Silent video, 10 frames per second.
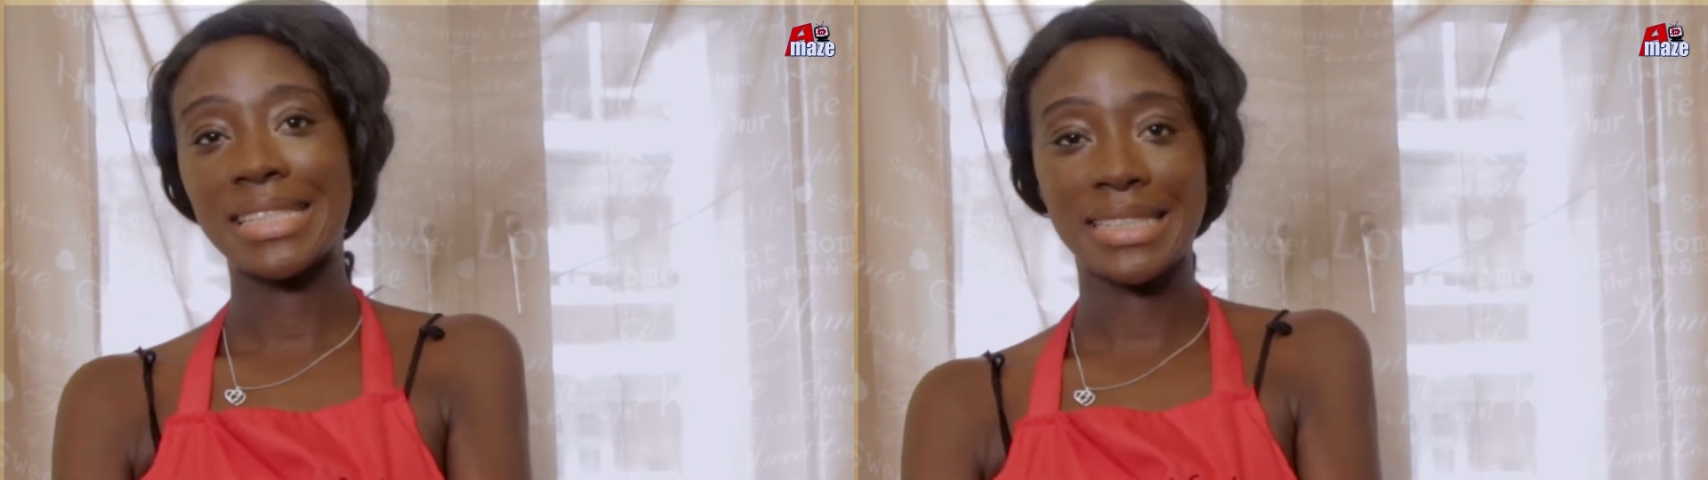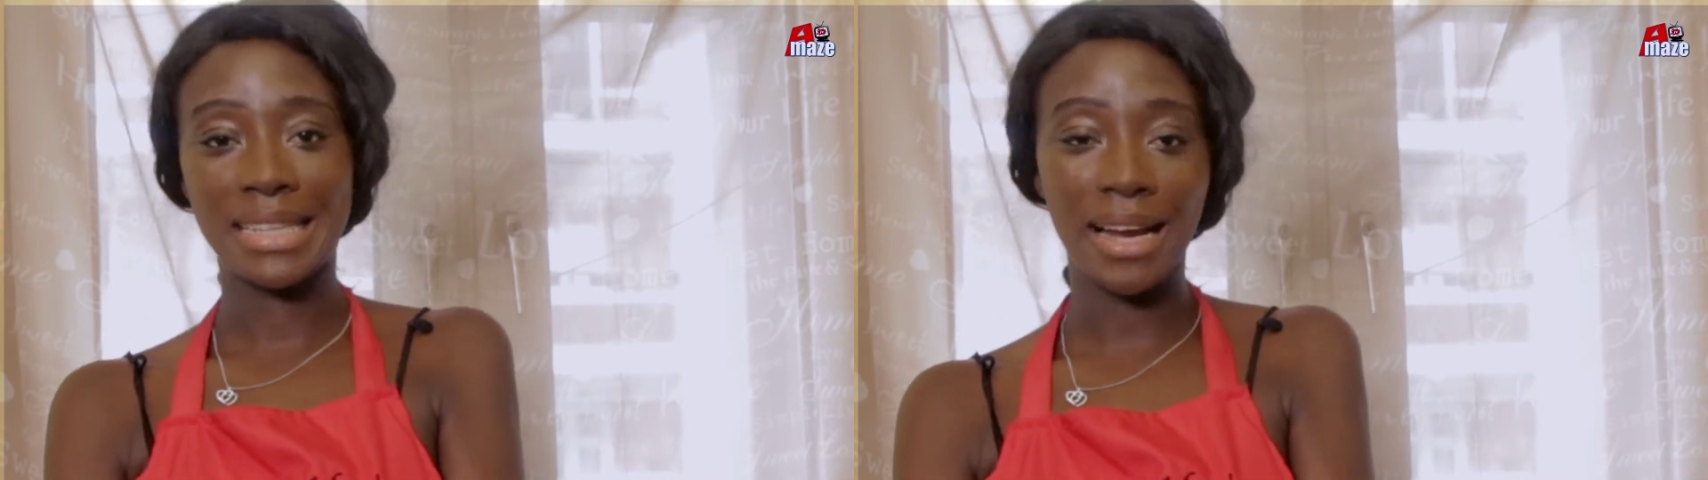
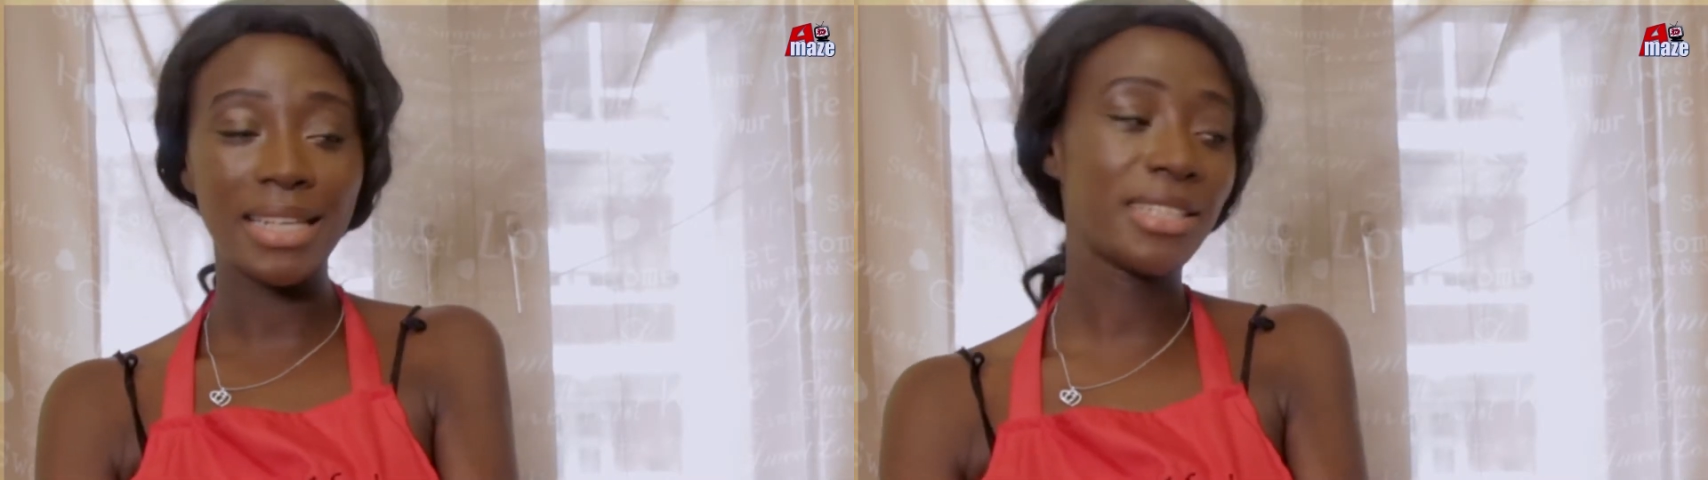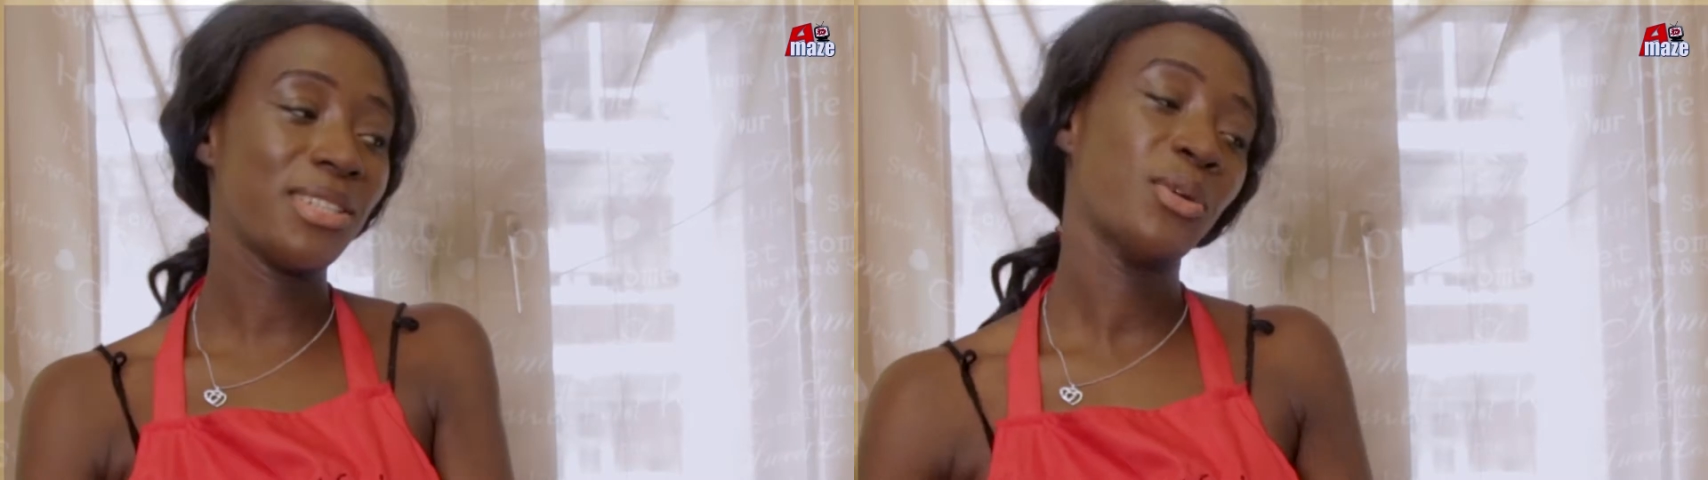
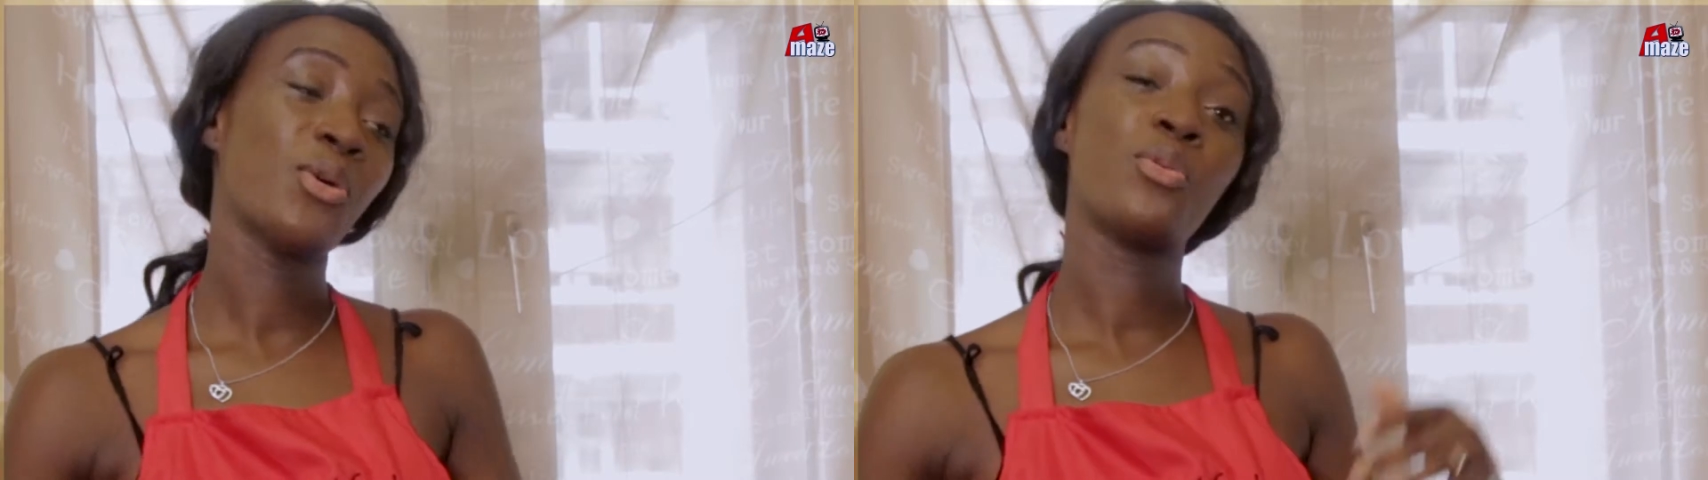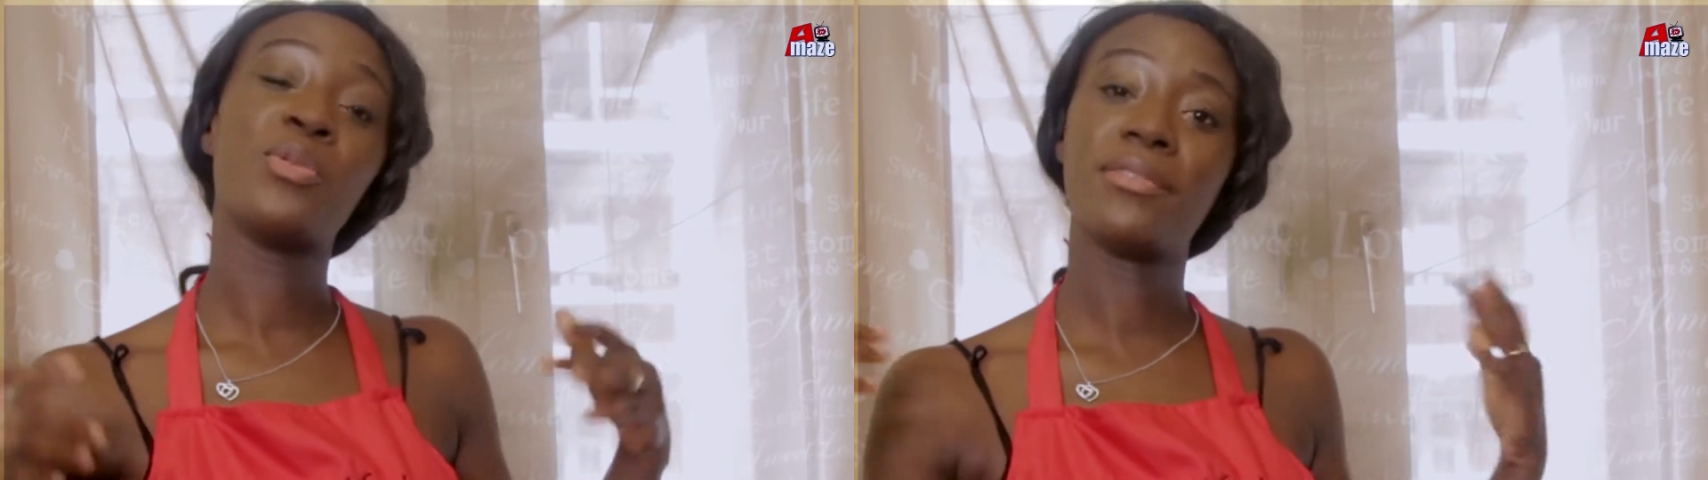start
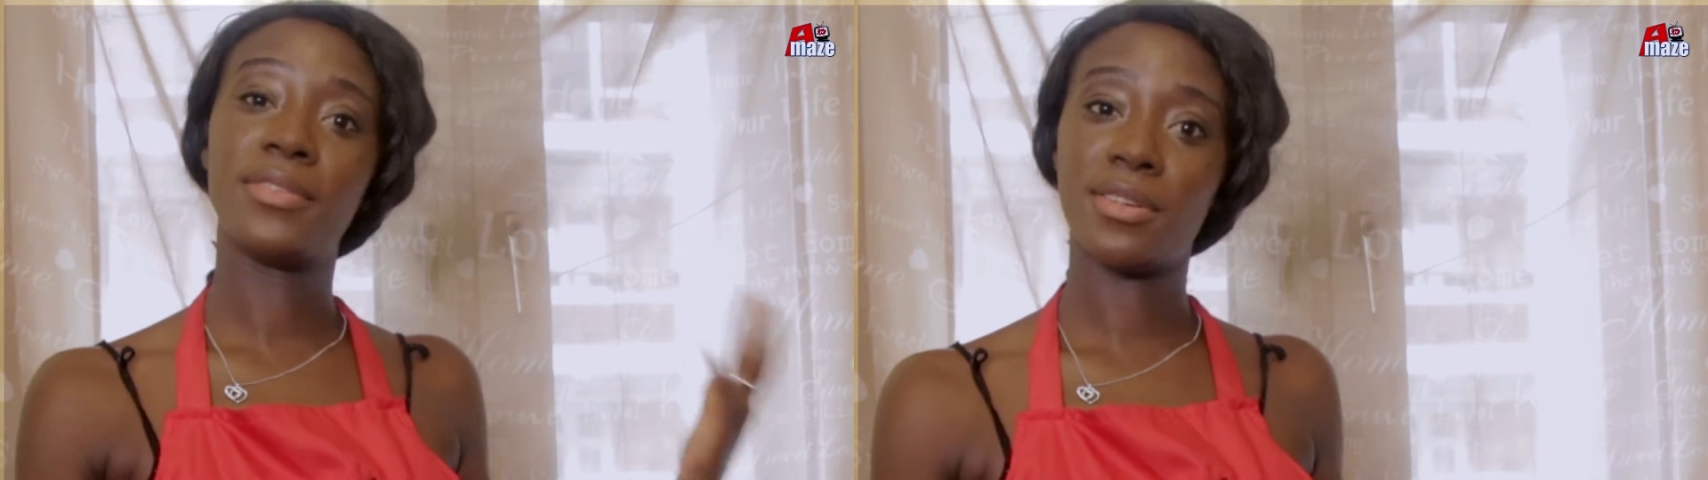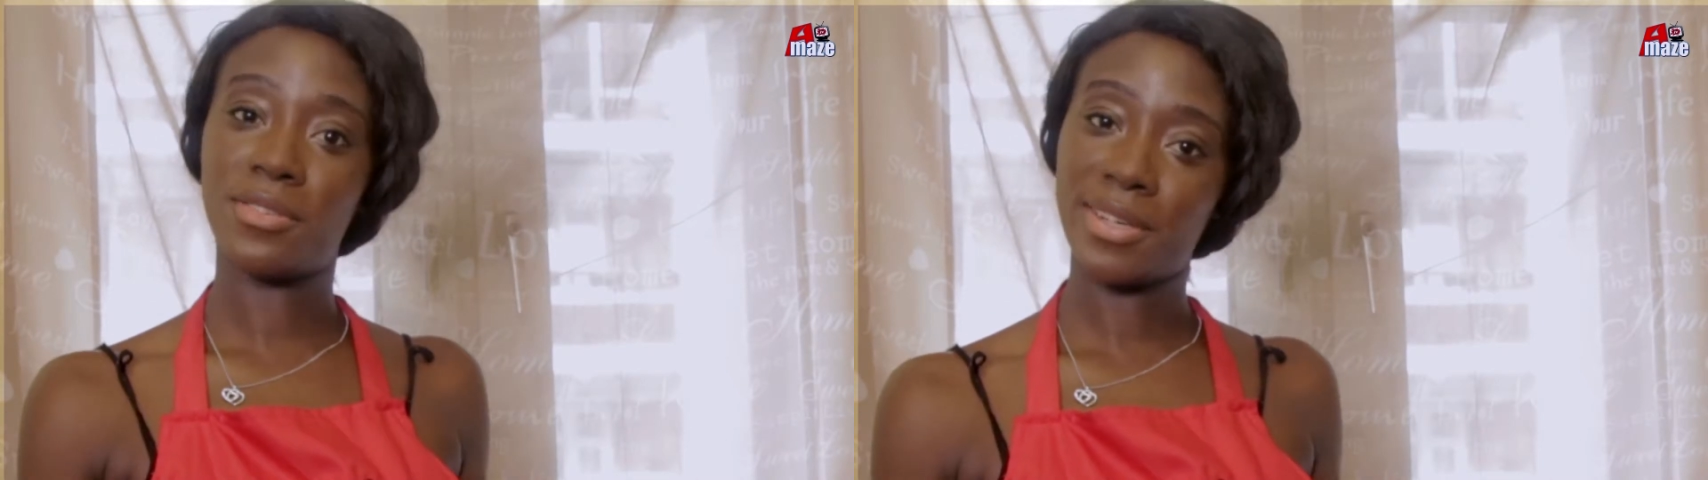with
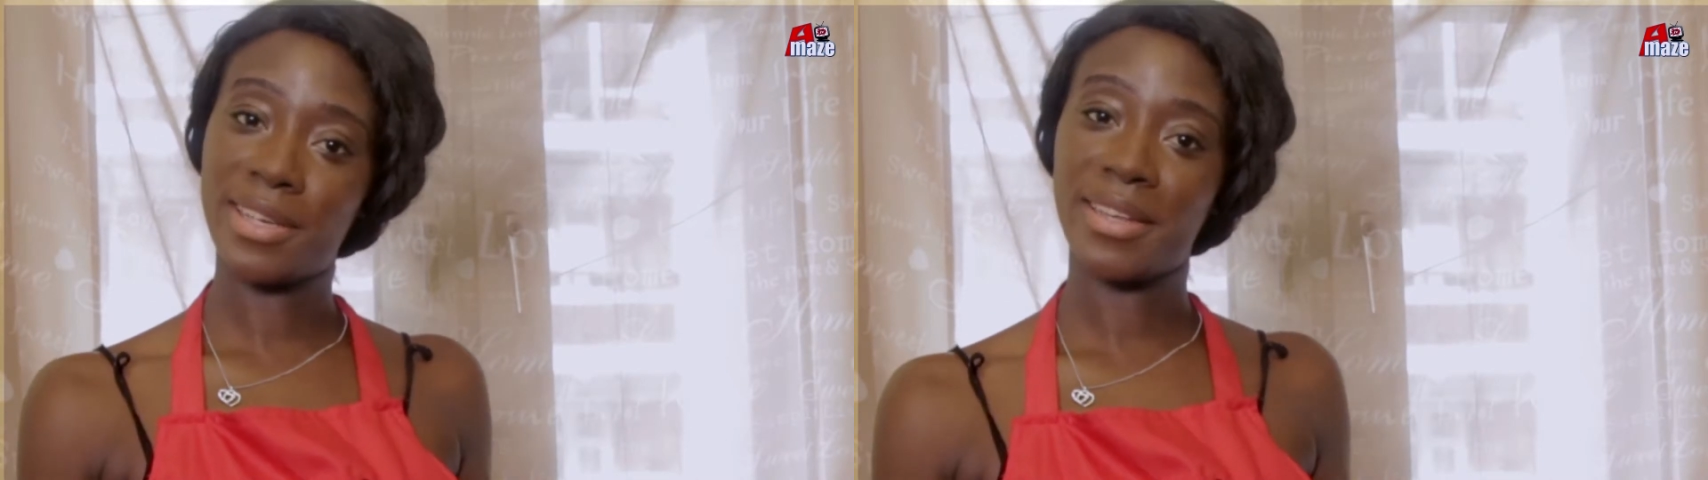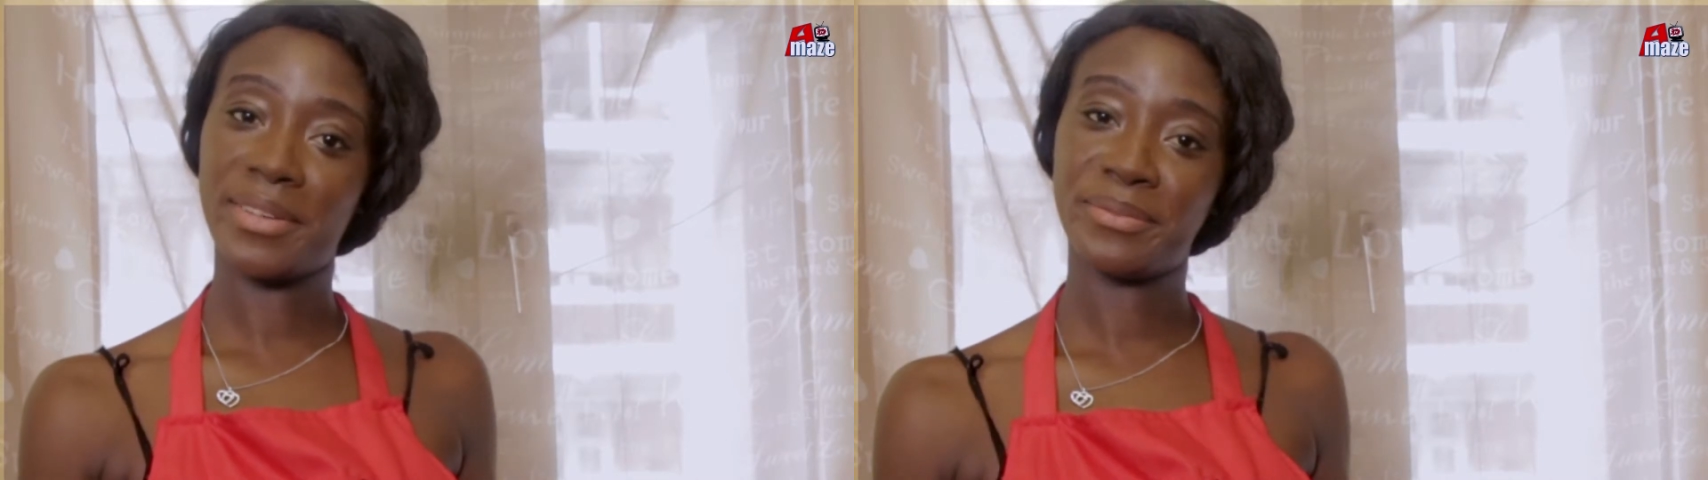the
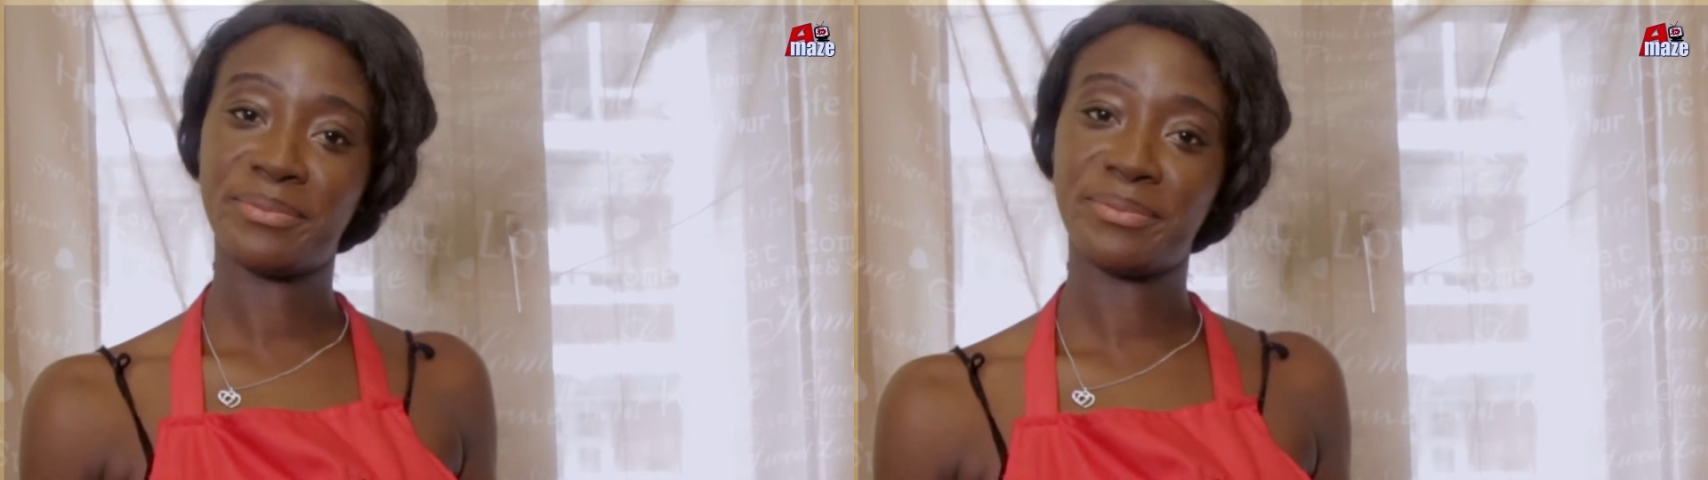cooking.